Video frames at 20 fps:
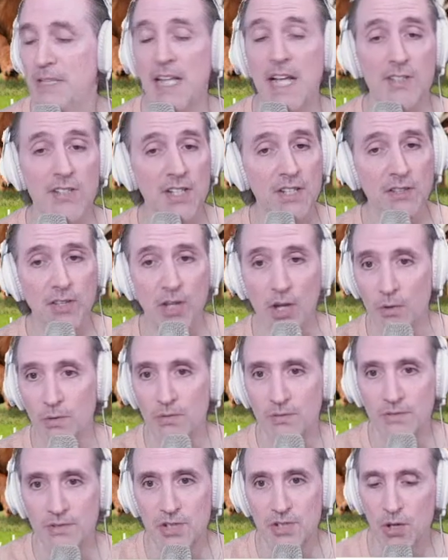That's it, though.
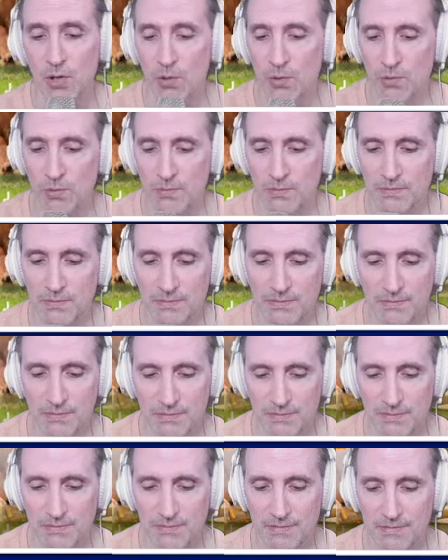So
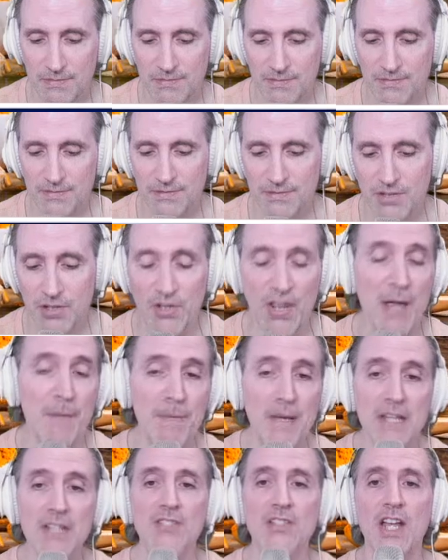that
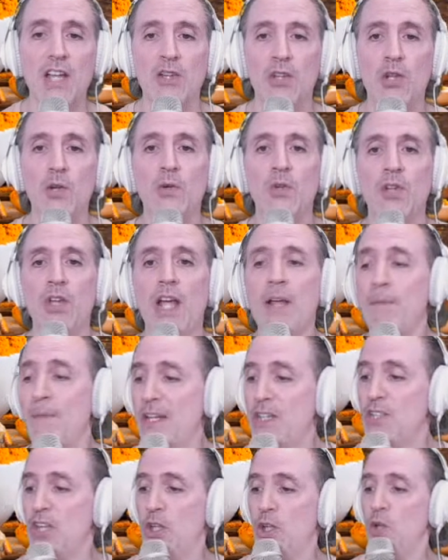means that
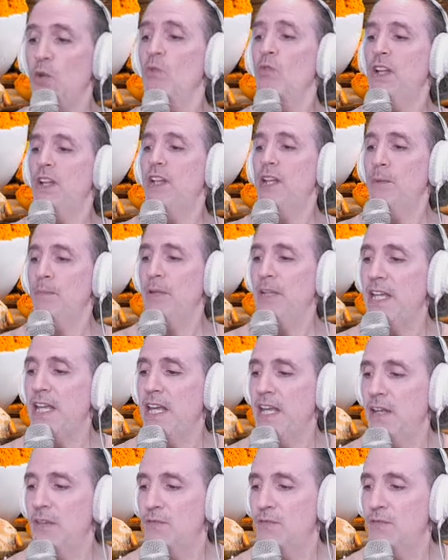you really believe.